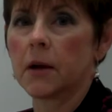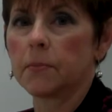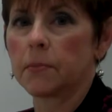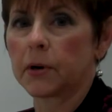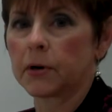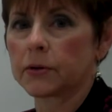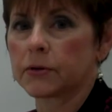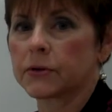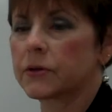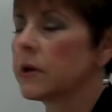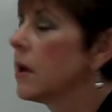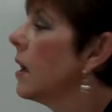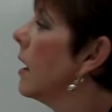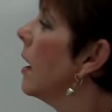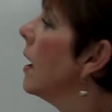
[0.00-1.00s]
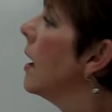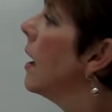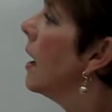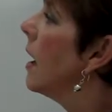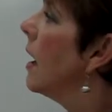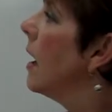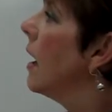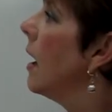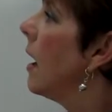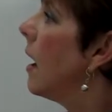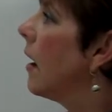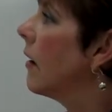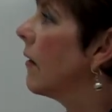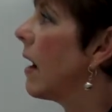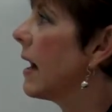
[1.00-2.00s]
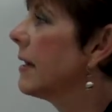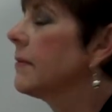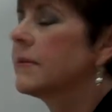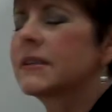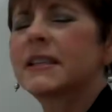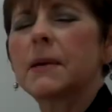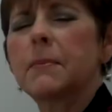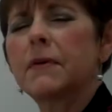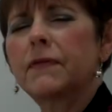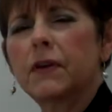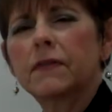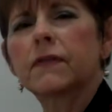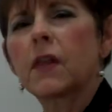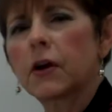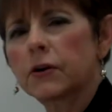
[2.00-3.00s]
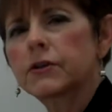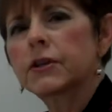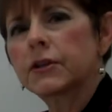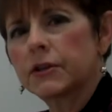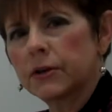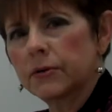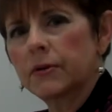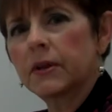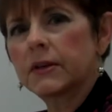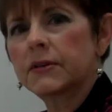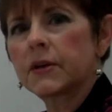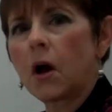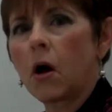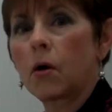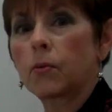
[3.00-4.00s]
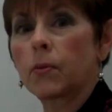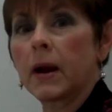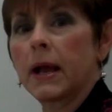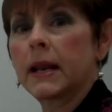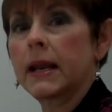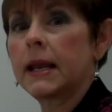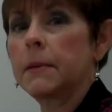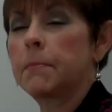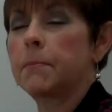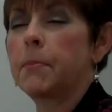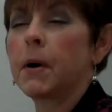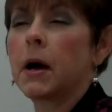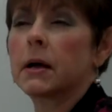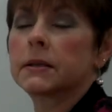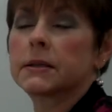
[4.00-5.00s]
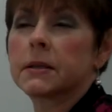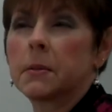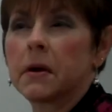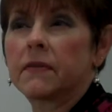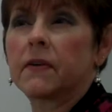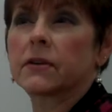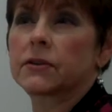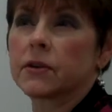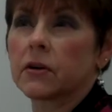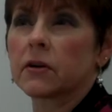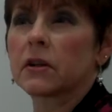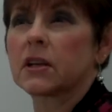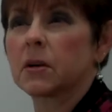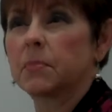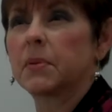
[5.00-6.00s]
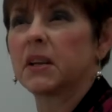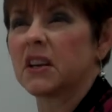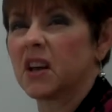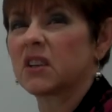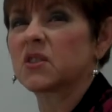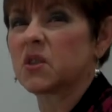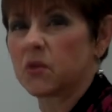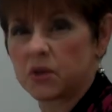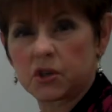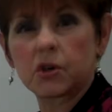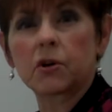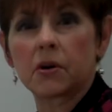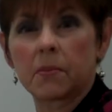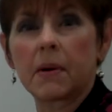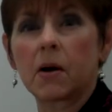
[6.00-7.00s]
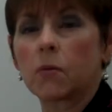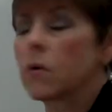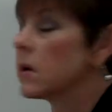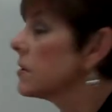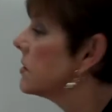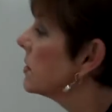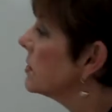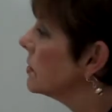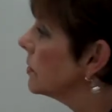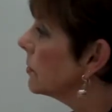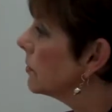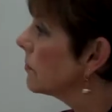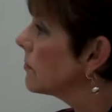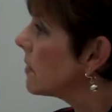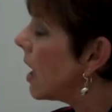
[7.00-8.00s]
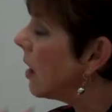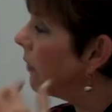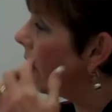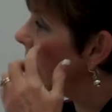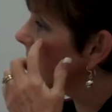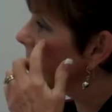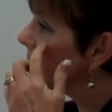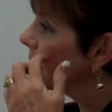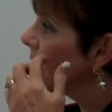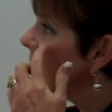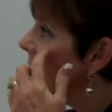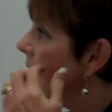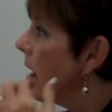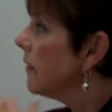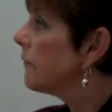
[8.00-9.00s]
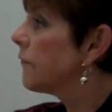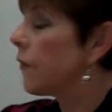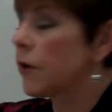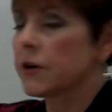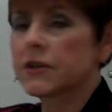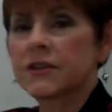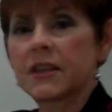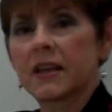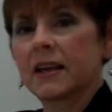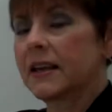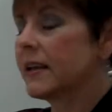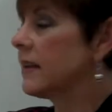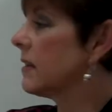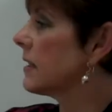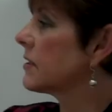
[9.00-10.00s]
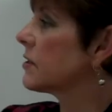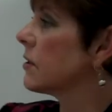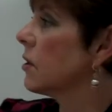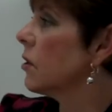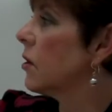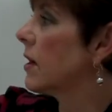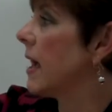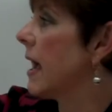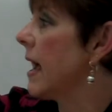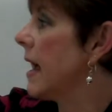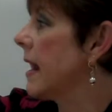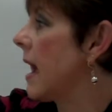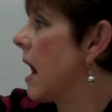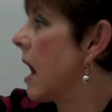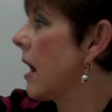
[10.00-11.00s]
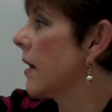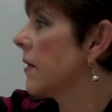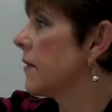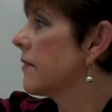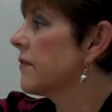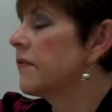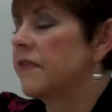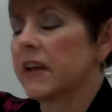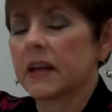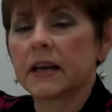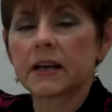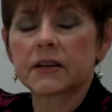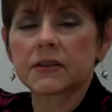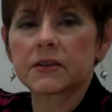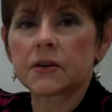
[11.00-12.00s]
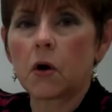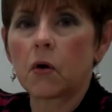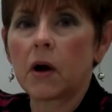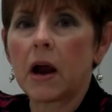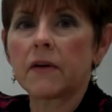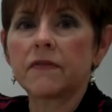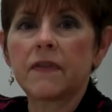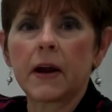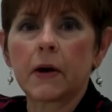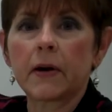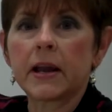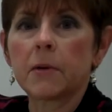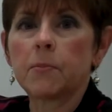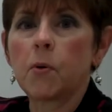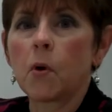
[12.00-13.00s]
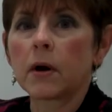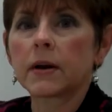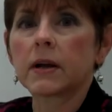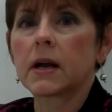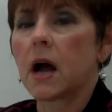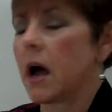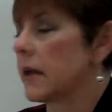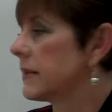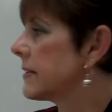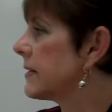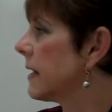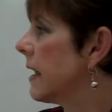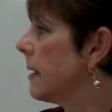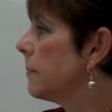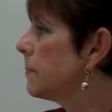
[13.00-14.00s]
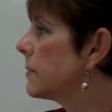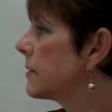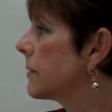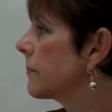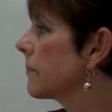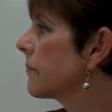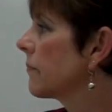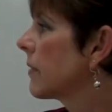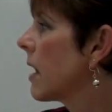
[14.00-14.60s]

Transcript: numbers. Alright, some of you have learned to do this already, but some of us are a little bit not so sure about what to do. Alright, first thing, let's look at our VICs, or our very important concepts.